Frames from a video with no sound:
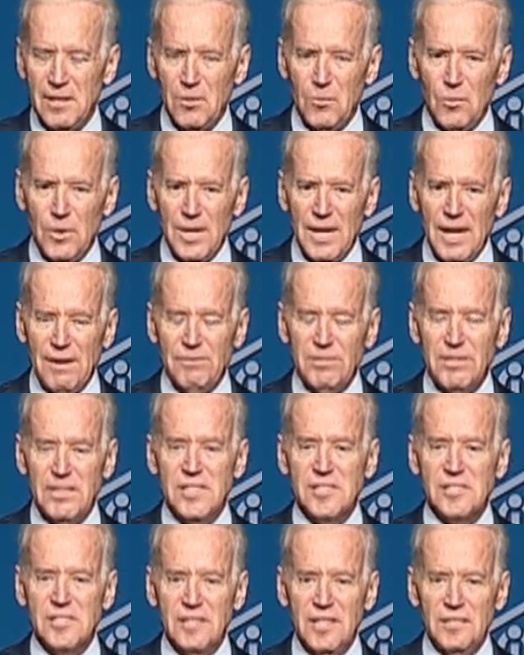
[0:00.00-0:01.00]
we have, at
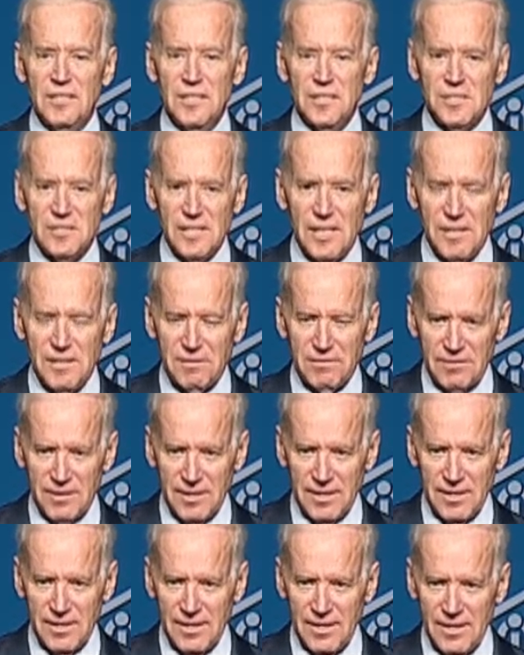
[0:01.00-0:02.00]
least legislatively,
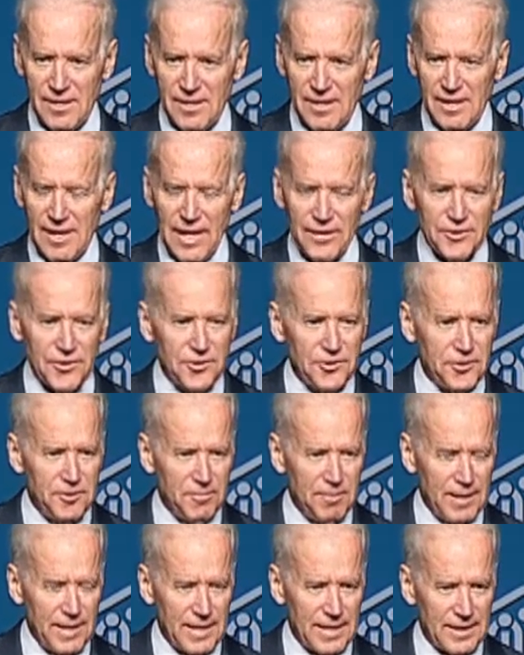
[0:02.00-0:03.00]
ended the
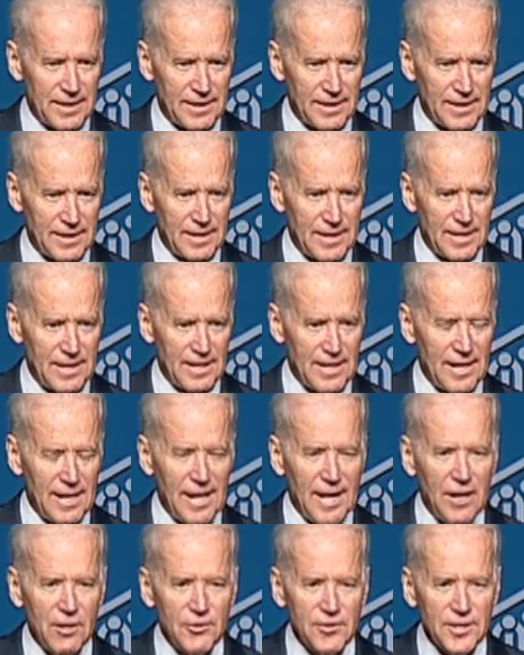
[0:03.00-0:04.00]
debate.
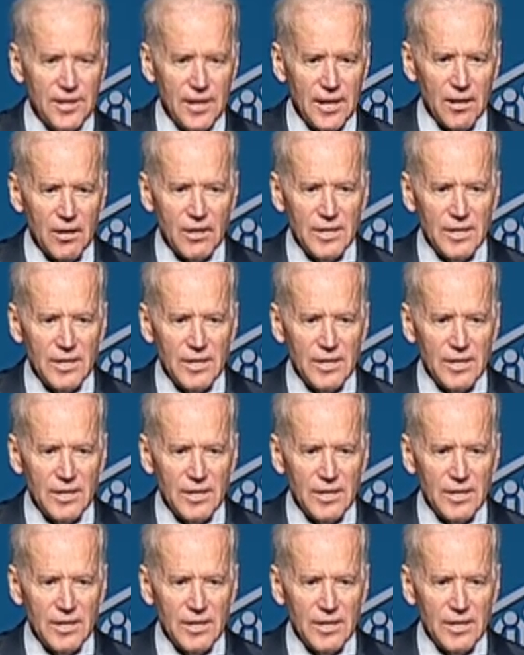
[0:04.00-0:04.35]
Health care